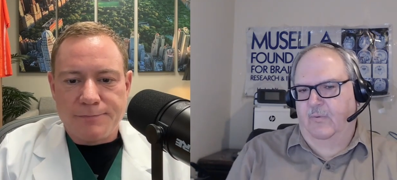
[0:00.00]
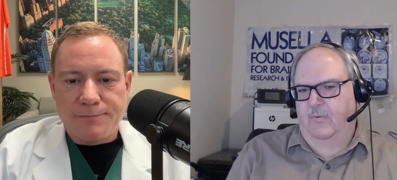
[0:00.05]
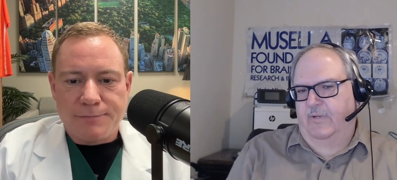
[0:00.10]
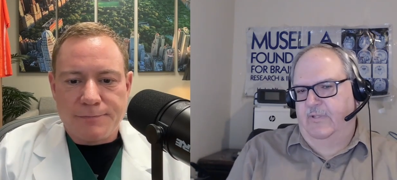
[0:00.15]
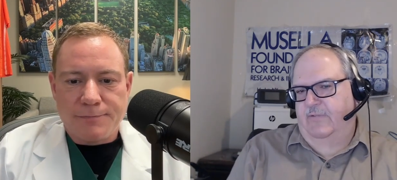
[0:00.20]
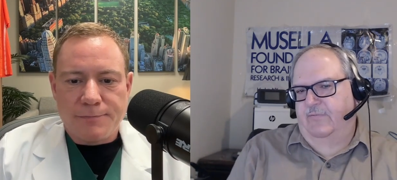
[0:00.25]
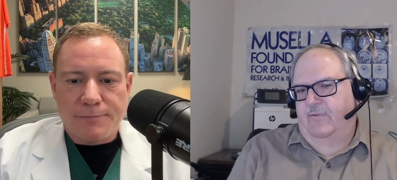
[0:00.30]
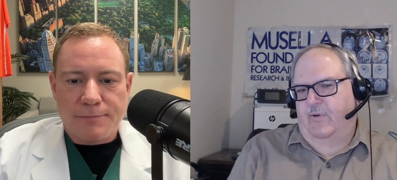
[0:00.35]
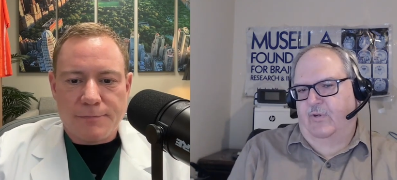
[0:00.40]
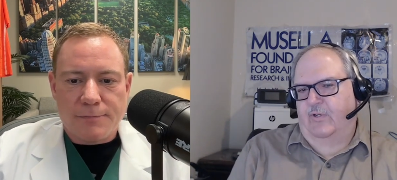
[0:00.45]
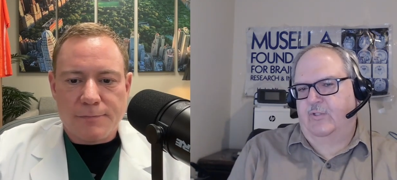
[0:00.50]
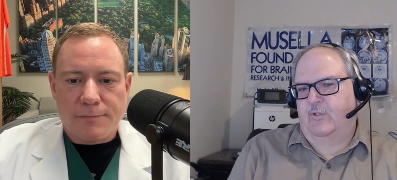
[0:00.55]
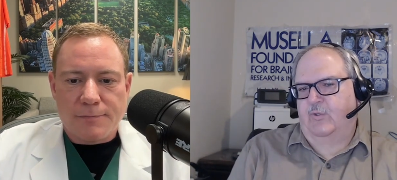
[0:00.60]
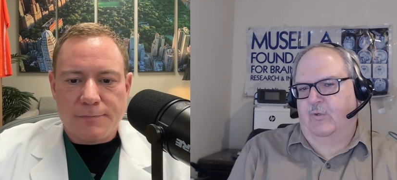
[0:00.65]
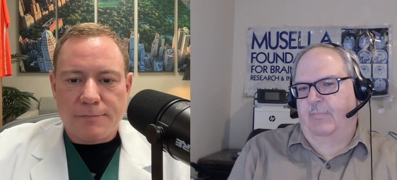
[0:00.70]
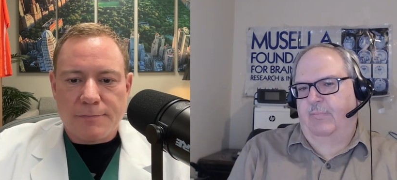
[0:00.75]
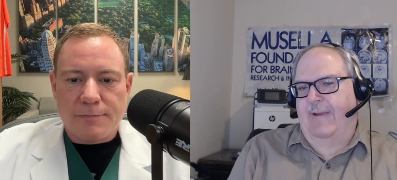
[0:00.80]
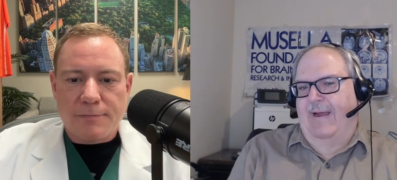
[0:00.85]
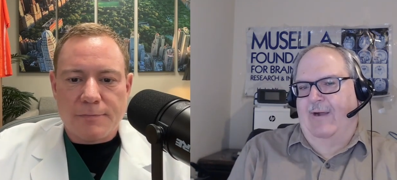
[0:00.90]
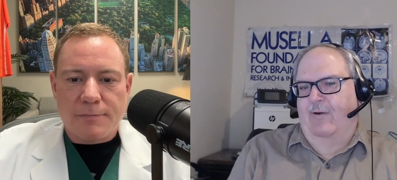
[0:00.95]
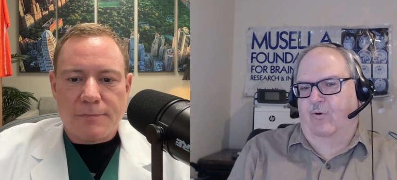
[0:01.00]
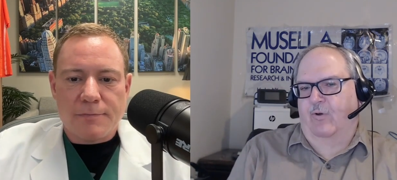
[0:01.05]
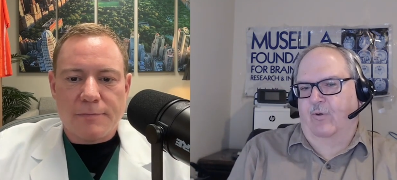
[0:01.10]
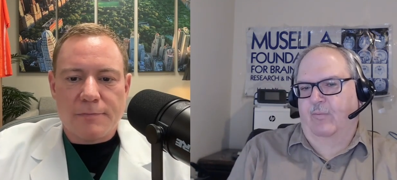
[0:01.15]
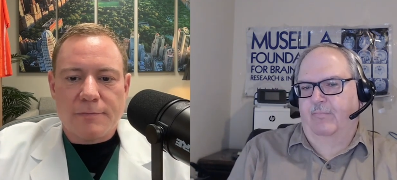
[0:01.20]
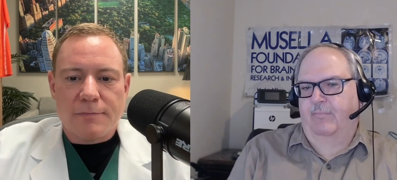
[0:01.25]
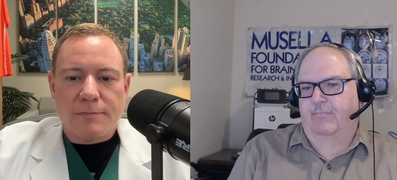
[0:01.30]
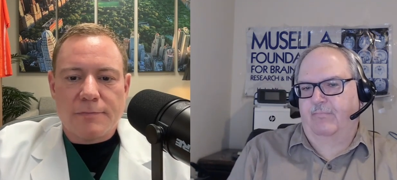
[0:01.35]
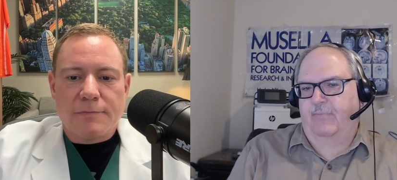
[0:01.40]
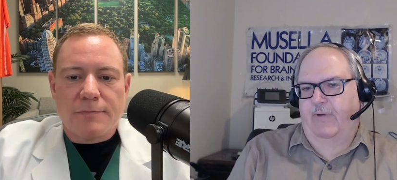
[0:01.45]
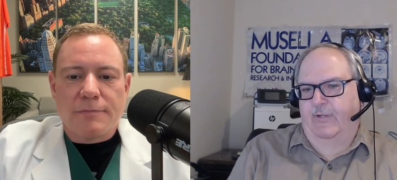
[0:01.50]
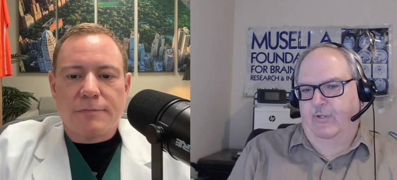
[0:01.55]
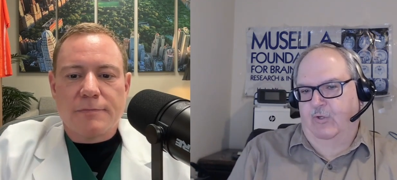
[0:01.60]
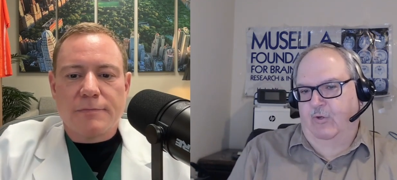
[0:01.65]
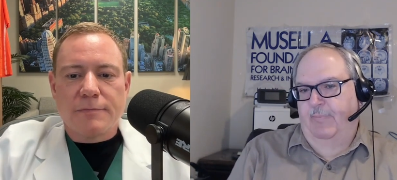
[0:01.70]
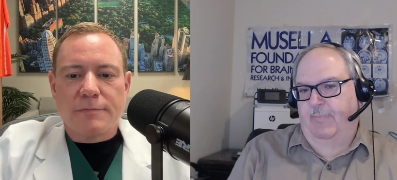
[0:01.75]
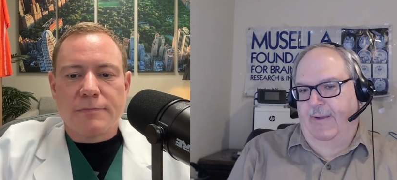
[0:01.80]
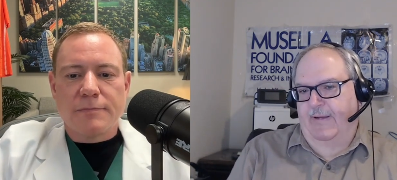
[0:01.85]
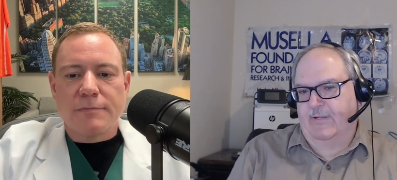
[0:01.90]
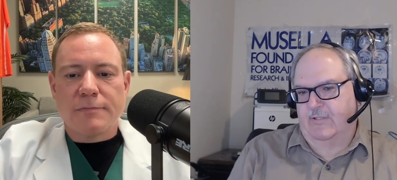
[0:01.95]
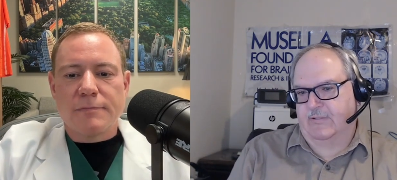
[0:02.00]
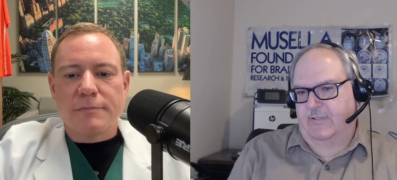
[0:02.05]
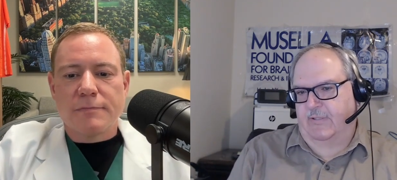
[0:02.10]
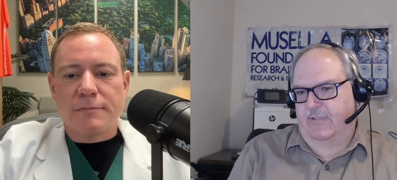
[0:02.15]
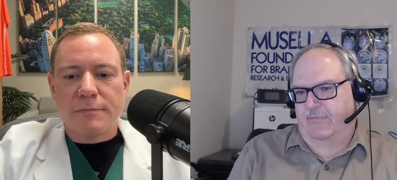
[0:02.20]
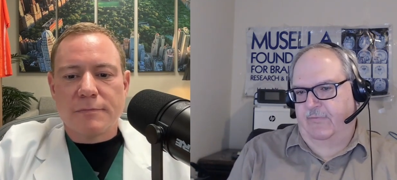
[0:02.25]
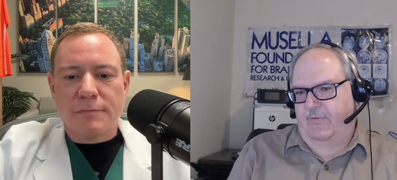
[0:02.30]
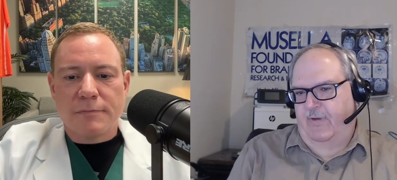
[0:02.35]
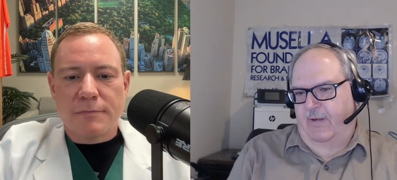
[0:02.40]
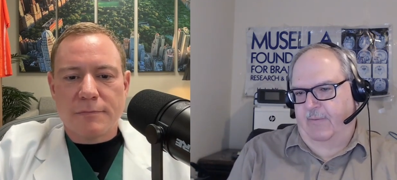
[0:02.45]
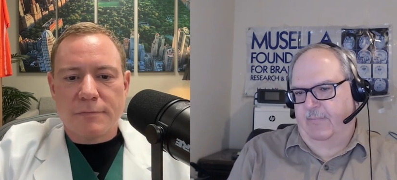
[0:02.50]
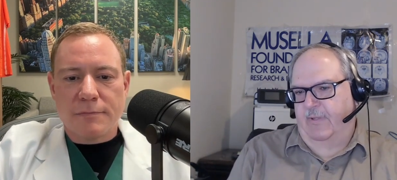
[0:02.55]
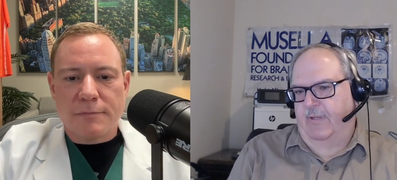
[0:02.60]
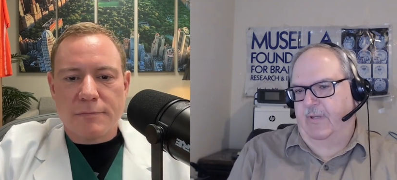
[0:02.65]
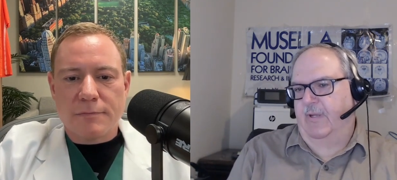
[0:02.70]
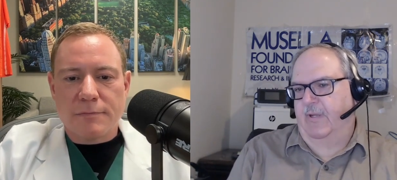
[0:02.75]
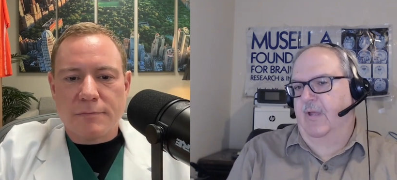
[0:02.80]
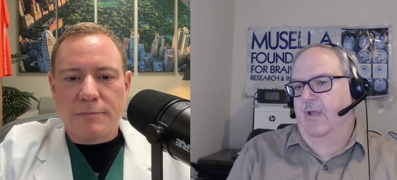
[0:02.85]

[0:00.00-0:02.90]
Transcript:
Speaker 1: we're devoted to empowering brain tumor patients and their family.